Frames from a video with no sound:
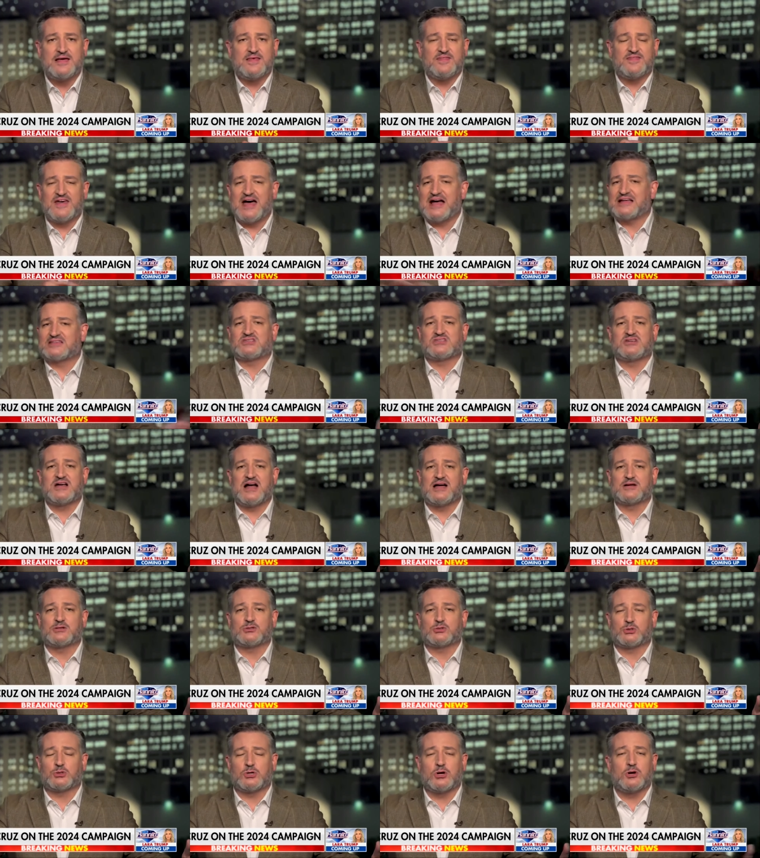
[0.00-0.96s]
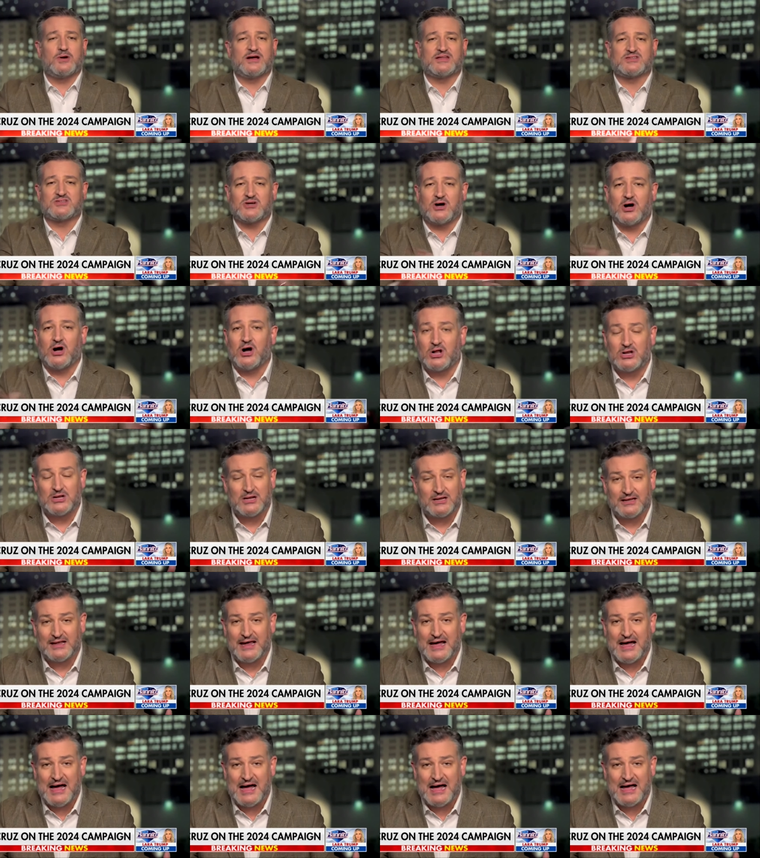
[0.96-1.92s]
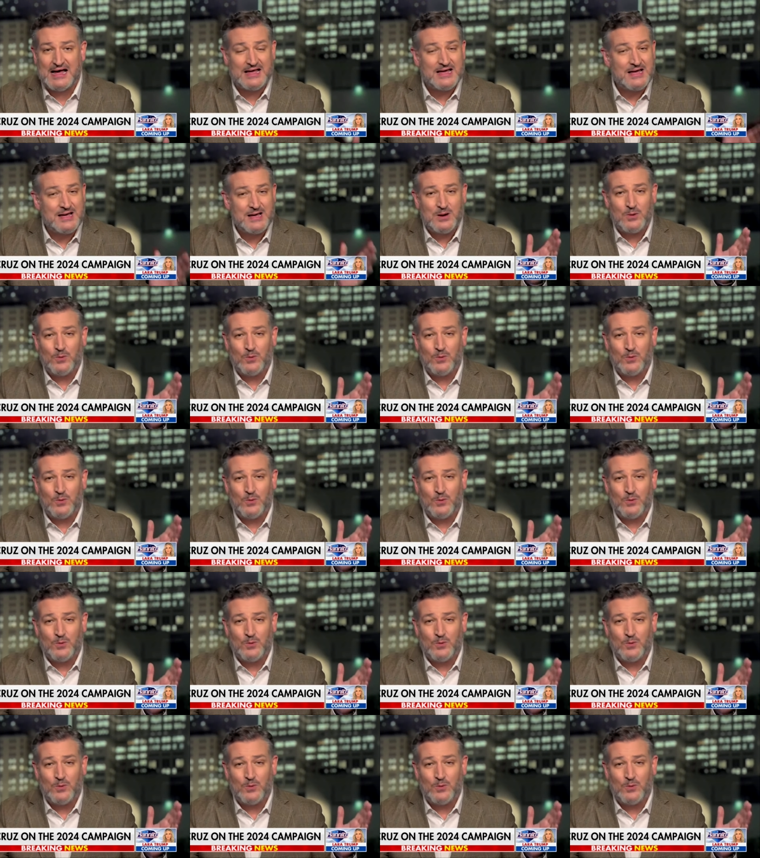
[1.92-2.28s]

that's not true. It's all a lie.